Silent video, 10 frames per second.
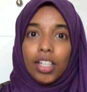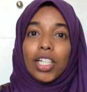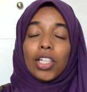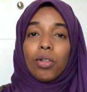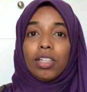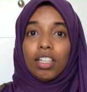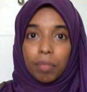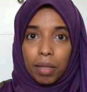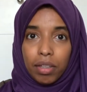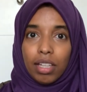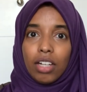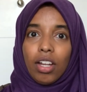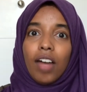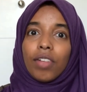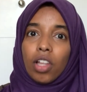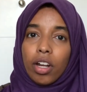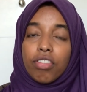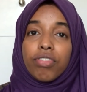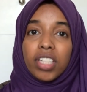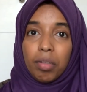So these babies tend to have a lot of
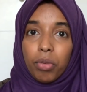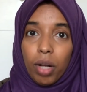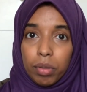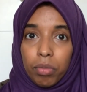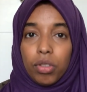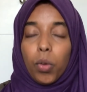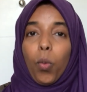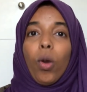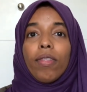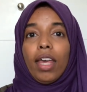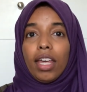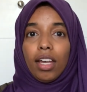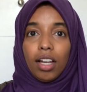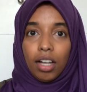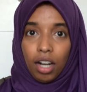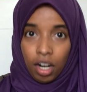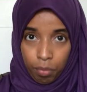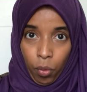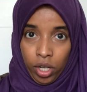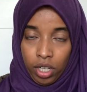feeding problems when they are
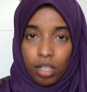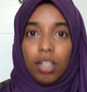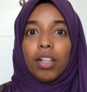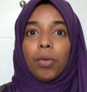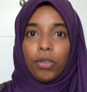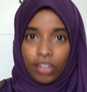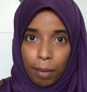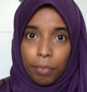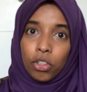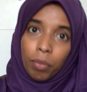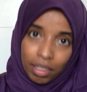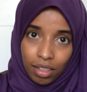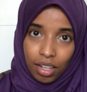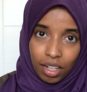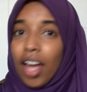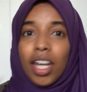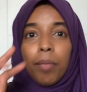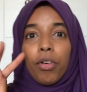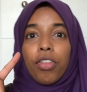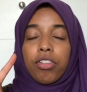born, which happened to my son. And
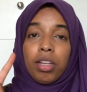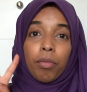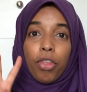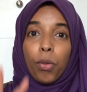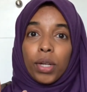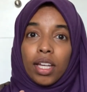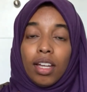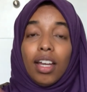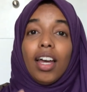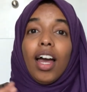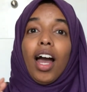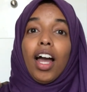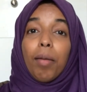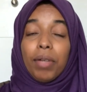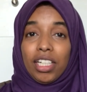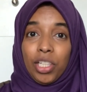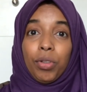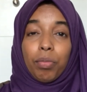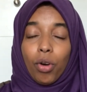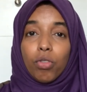number 3, because he was
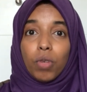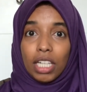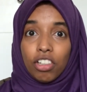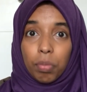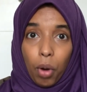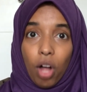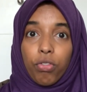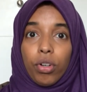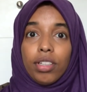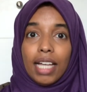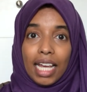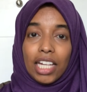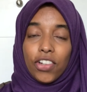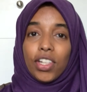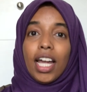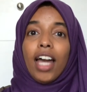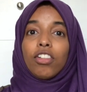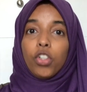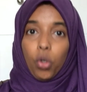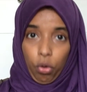born really small for his age, he
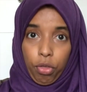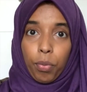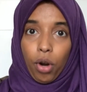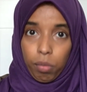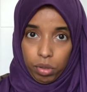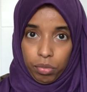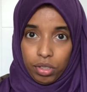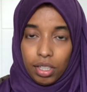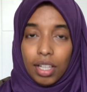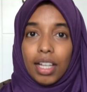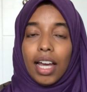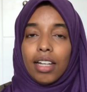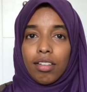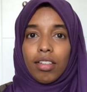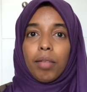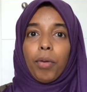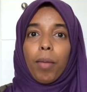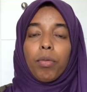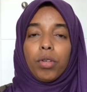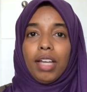had growth problems. And this is the
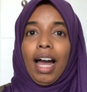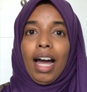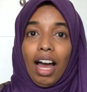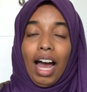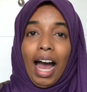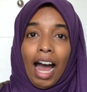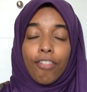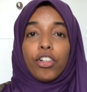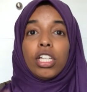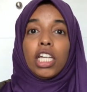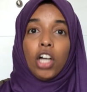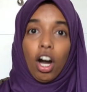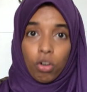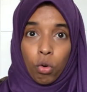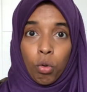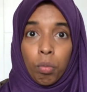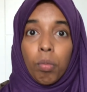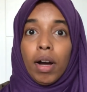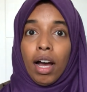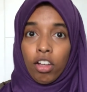problem we had after he got home
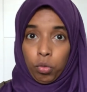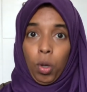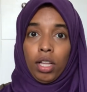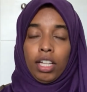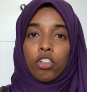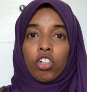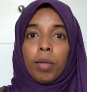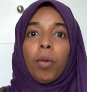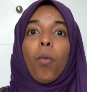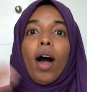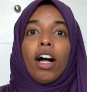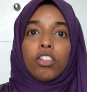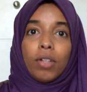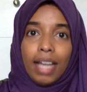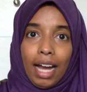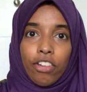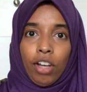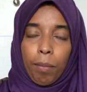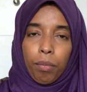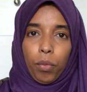as well. And it took him a while to catch
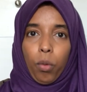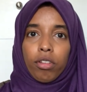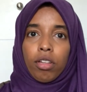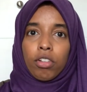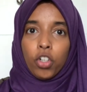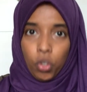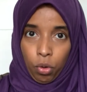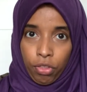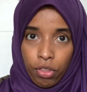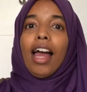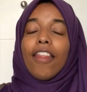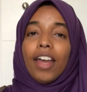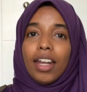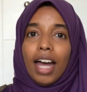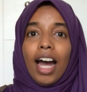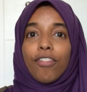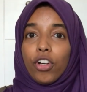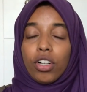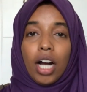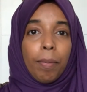up with his growth. And then after
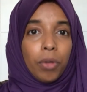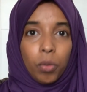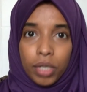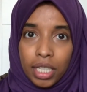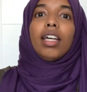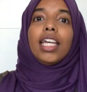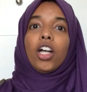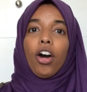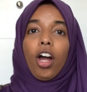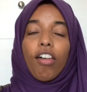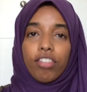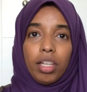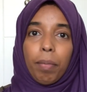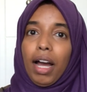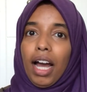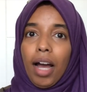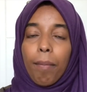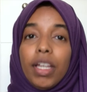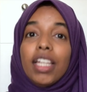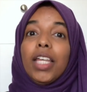a couple weeks, he got off CPAP,
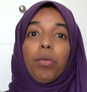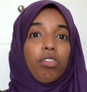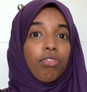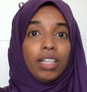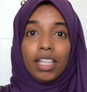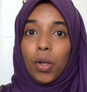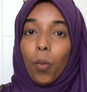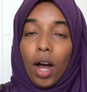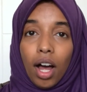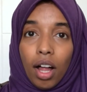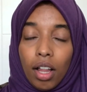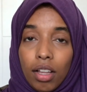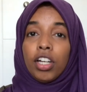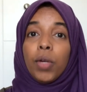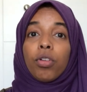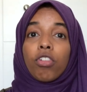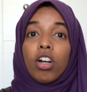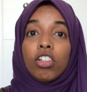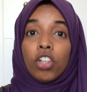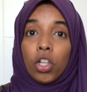he was feeding well, he was
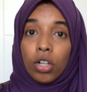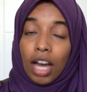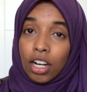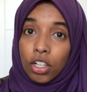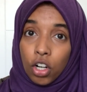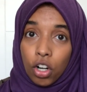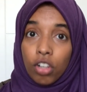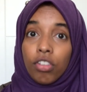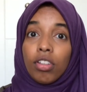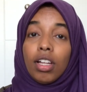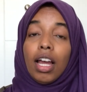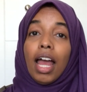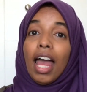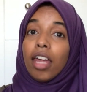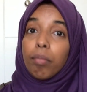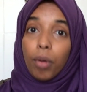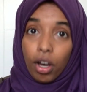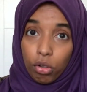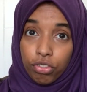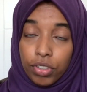starting to learn how to nurse and
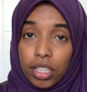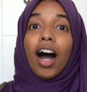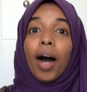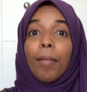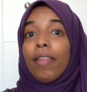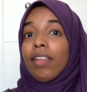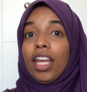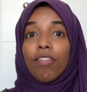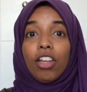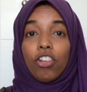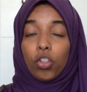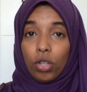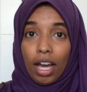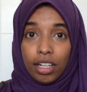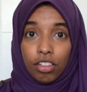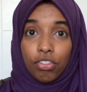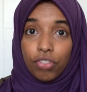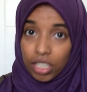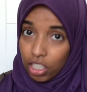bottle feed, and then they eventually took out his feeding